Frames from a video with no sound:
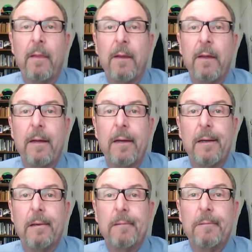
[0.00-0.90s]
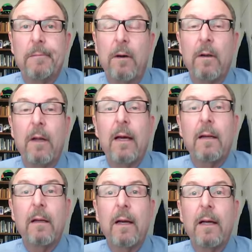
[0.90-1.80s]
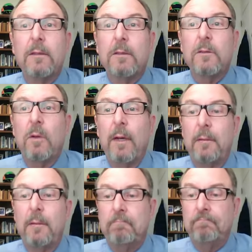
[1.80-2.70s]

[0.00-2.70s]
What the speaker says: the online class as well.